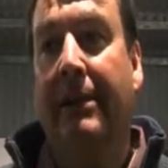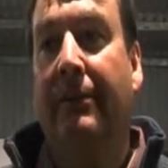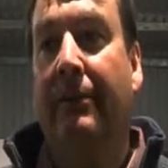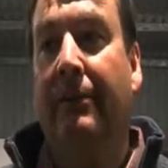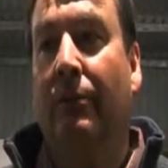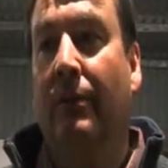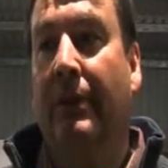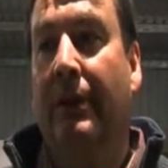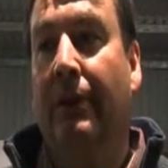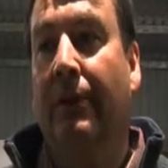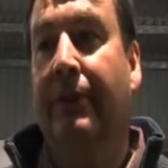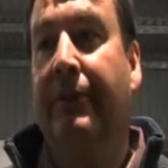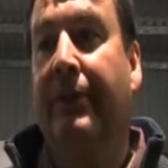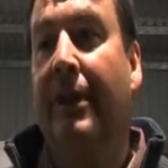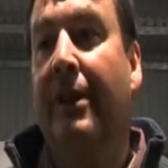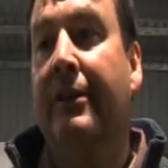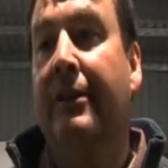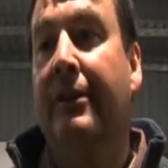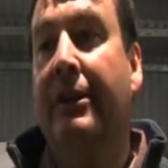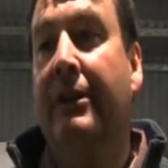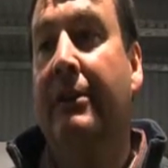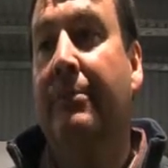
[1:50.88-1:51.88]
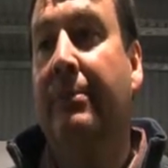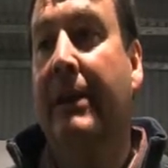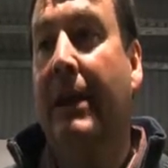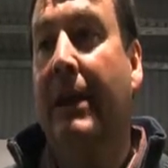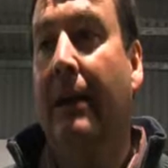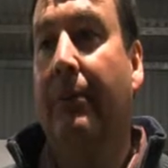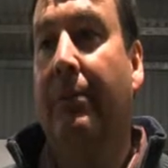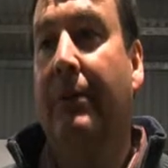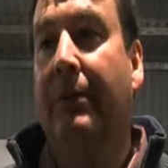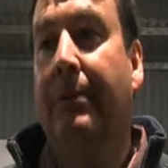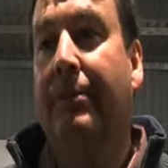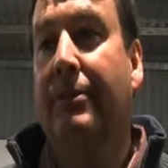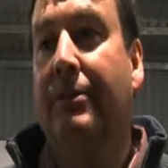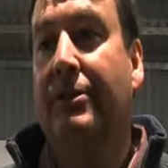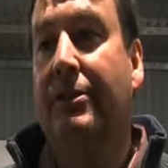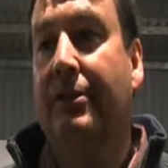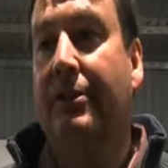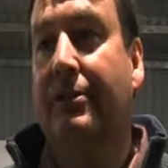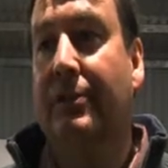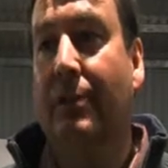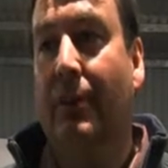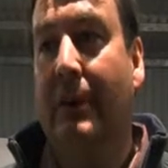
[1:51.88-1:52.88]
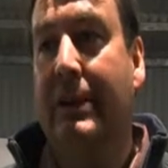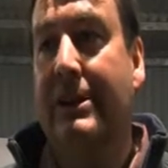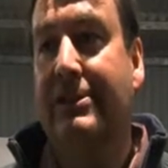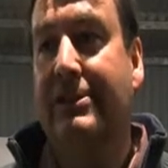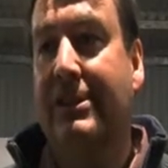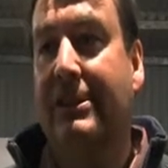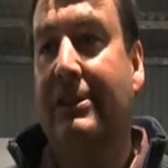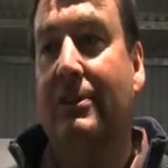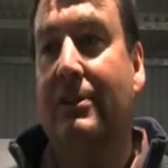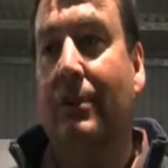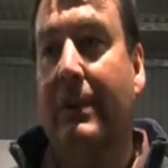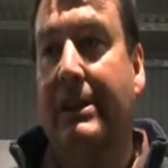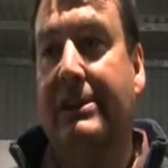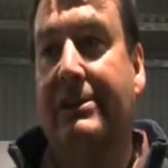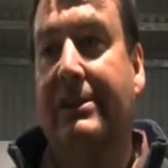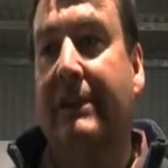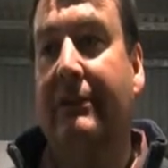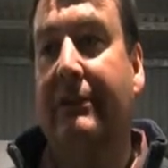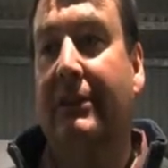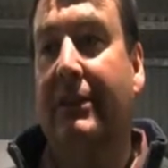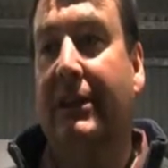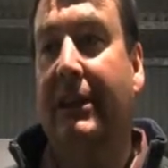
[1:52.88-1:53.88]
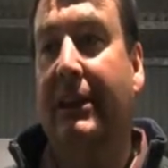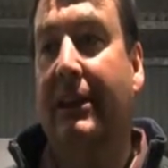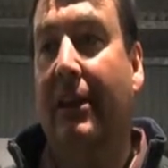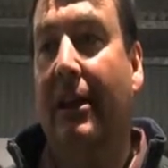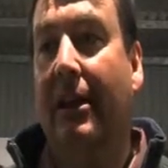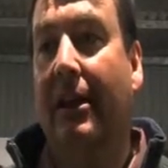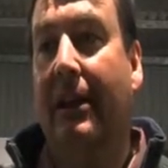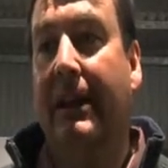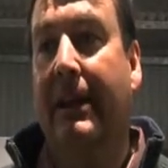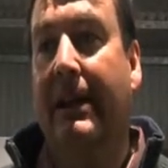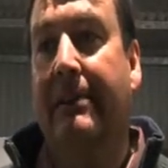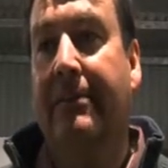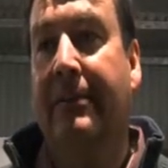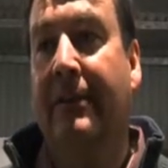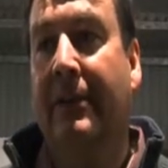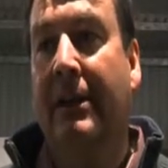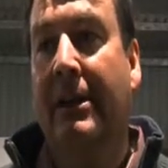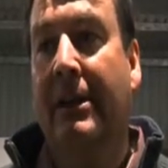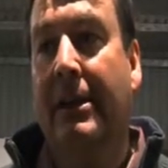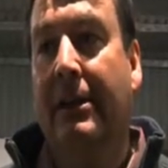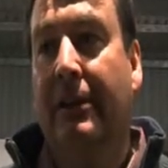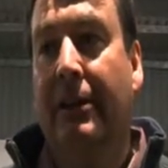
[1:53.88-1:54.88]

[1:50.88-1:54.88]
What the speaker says: And we also need to be able to produce 26, 27 kilo lambs